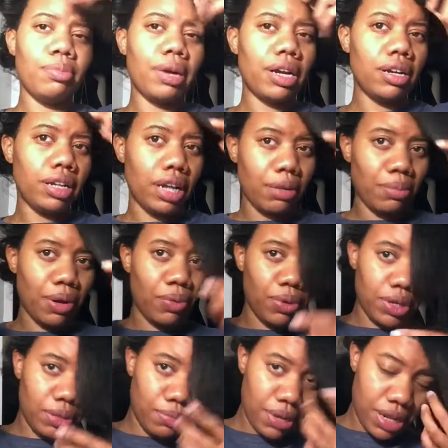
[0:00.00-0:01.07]
better, like my
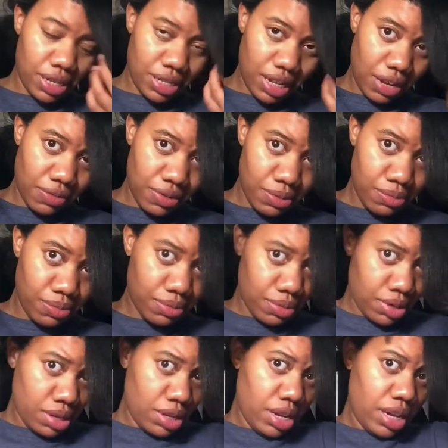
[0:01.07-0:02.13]
work pants. I have some
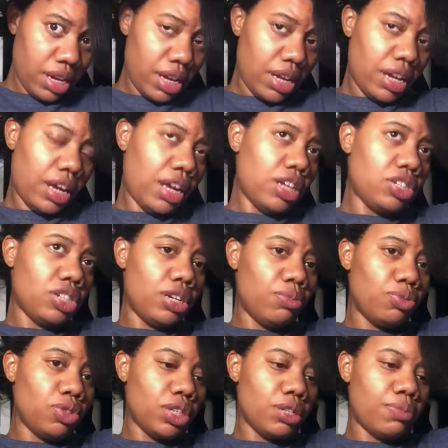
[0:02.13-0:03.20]

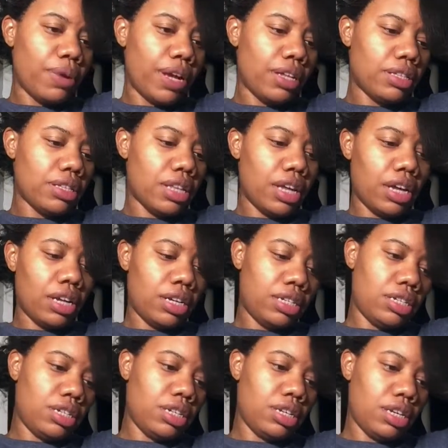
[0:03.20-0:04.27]
H&M dress pants
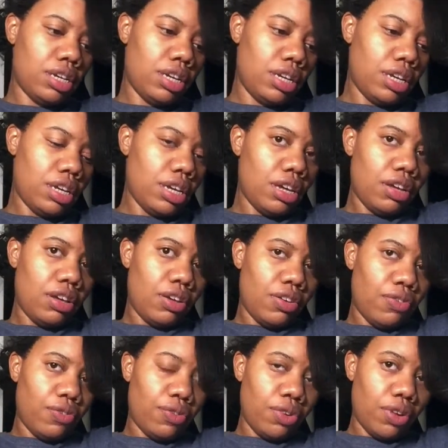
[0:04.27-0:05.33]
that,
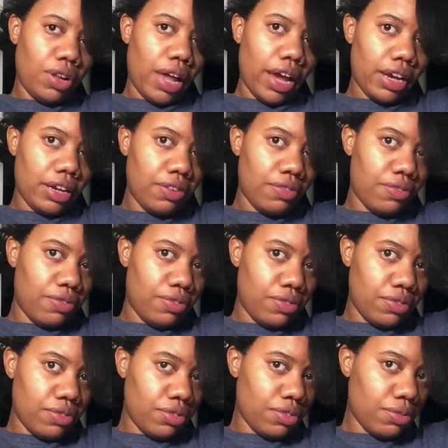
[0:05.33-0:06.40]
for lack of
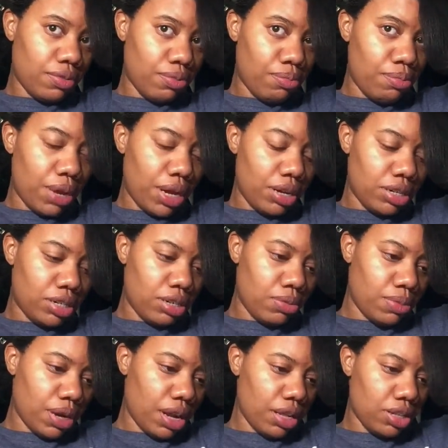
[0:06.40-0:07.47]
better
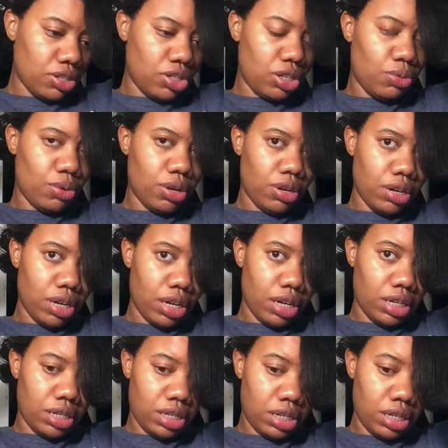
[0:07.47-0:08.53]
terminology,
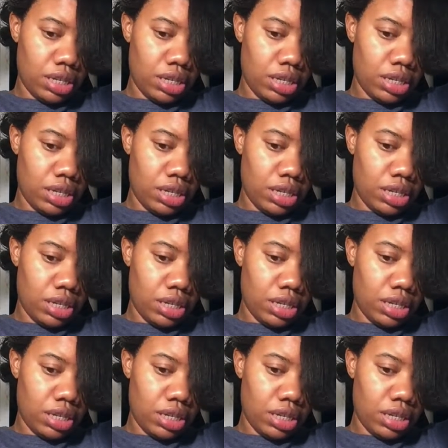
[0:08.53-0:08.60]
were